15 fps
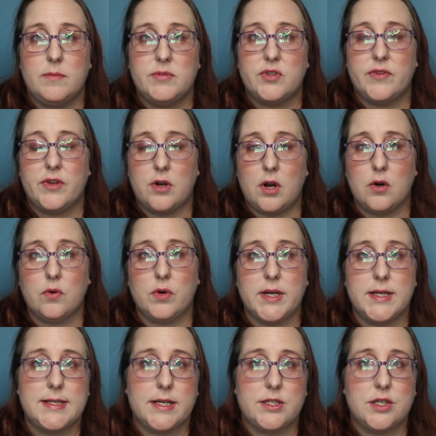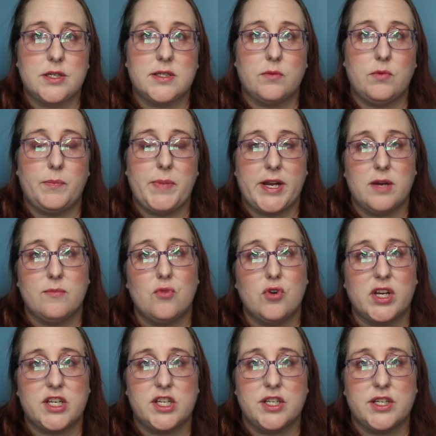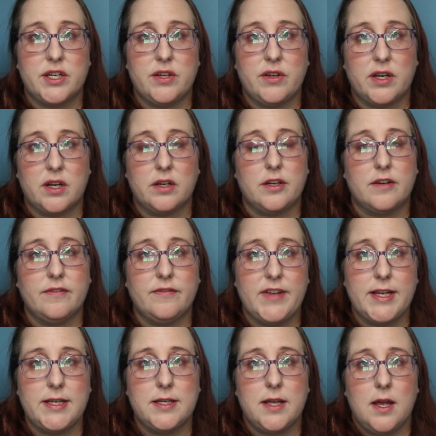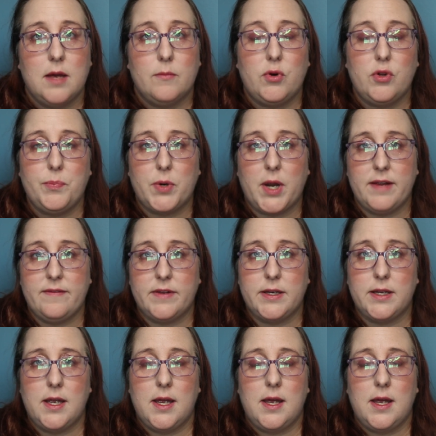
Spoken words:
So there are organizations that will pay your mortgage until you get on your feet, both private